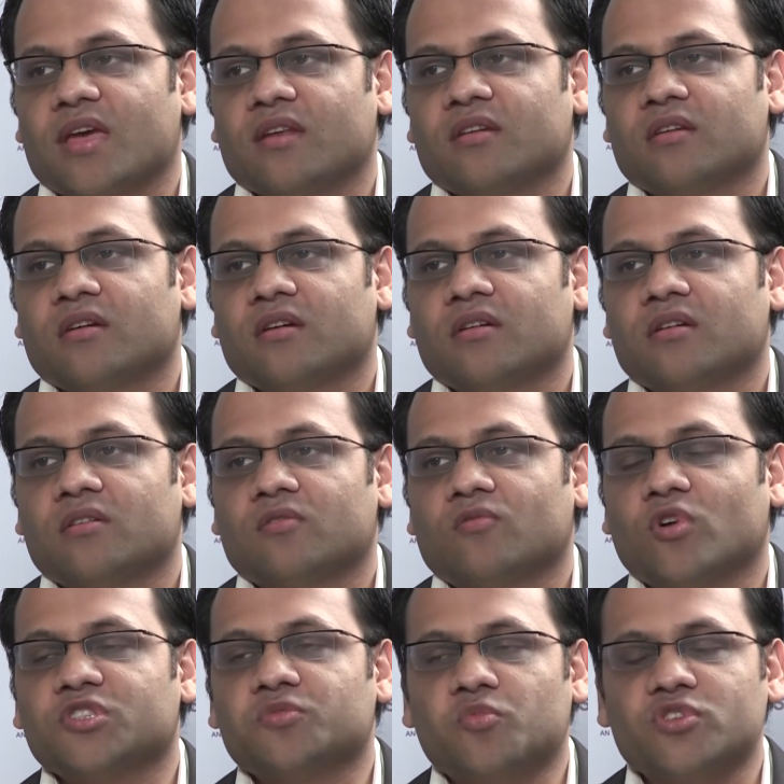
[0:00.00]
And uh,
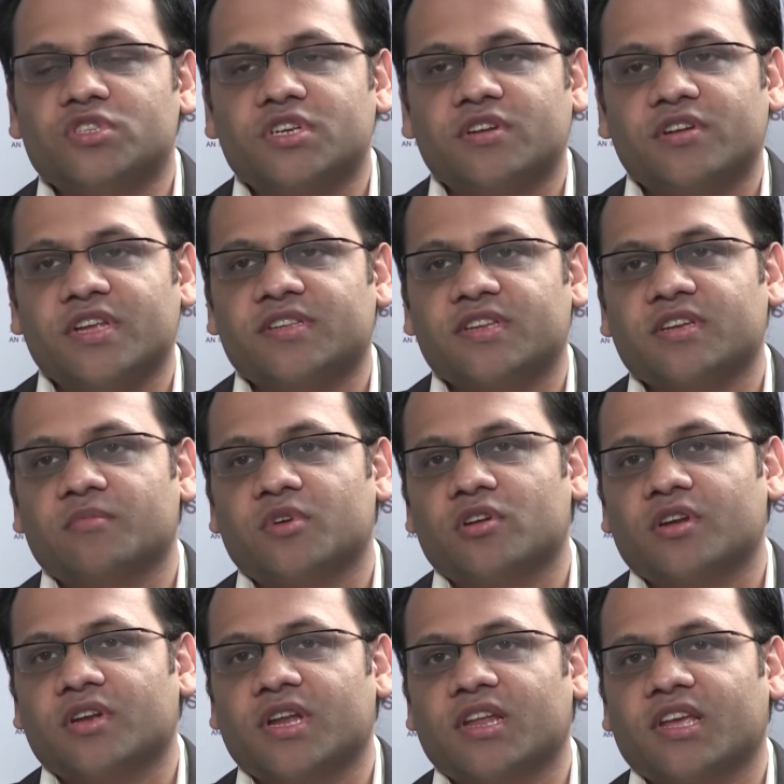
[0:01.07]
what's most interesting
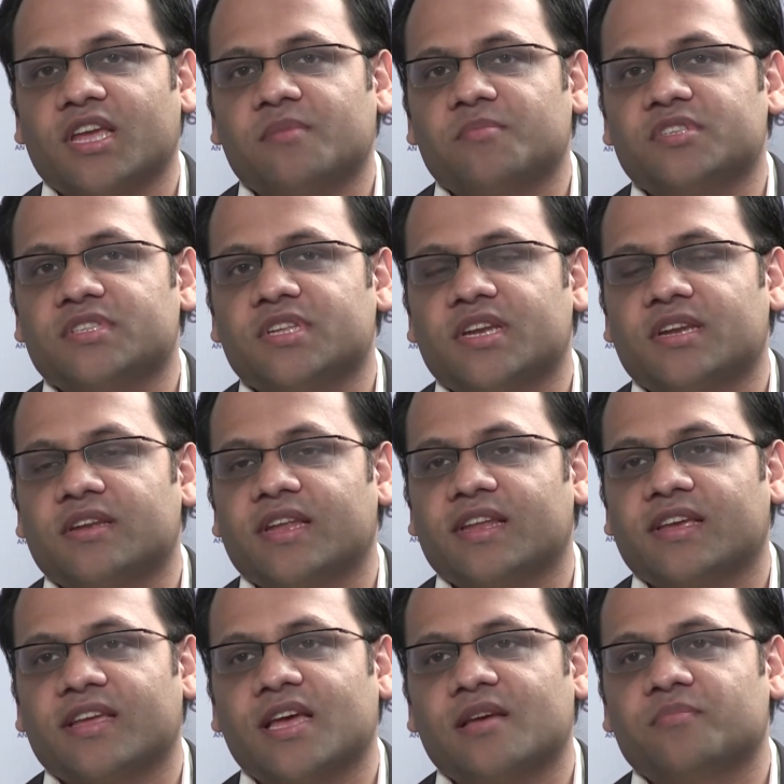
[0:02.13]
about Intellecap is that
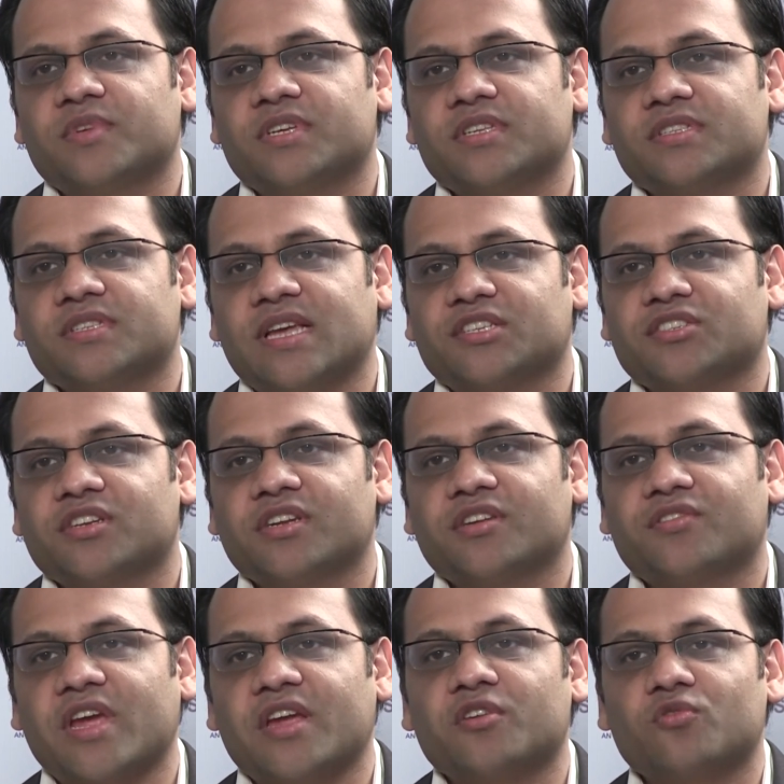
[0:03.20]
Intellecap is actually
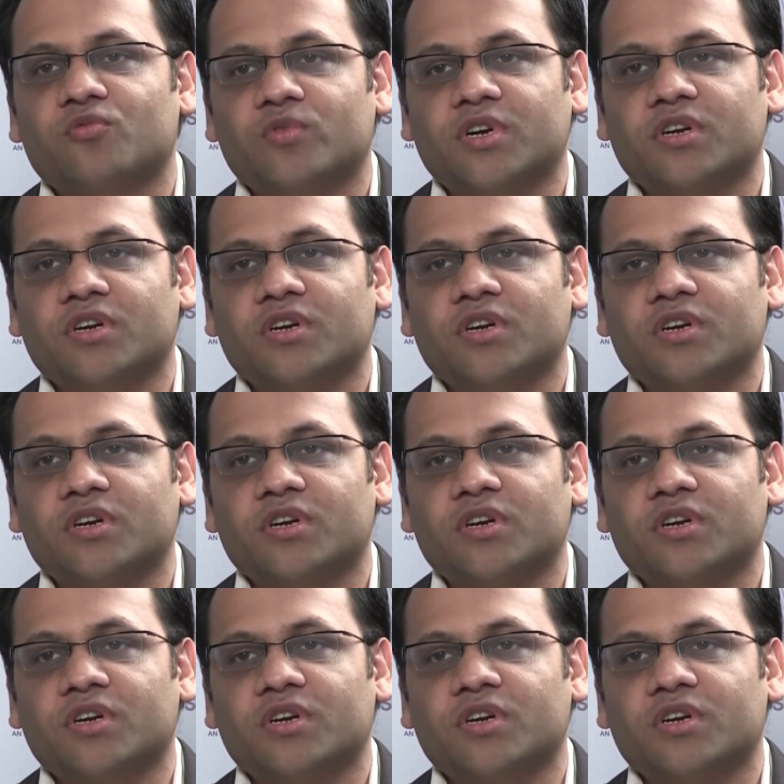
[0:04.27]
trying to